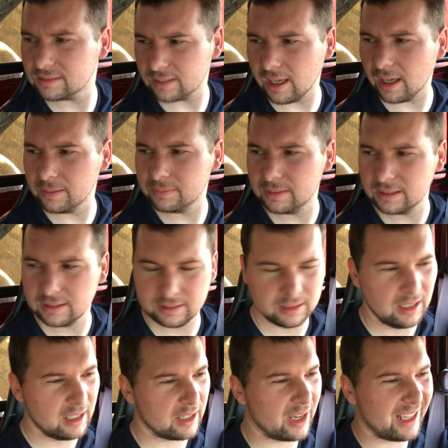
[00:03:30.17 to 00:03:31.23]
Yeah.
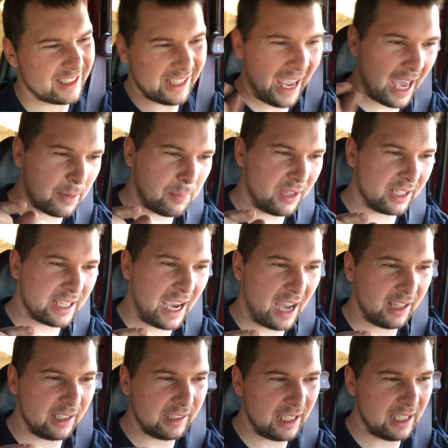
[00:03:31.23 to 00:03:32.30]
Got a tad bit of
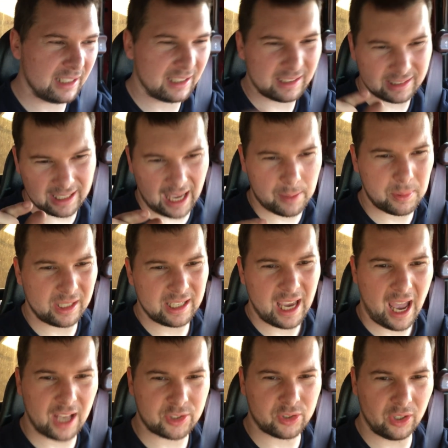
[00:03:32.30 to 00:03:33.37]
Caline and a tad bit of
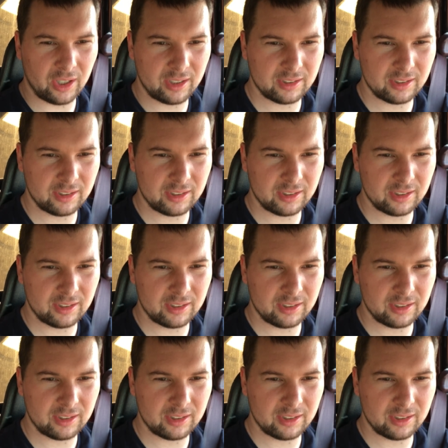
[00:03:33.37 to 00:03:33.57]
gasser.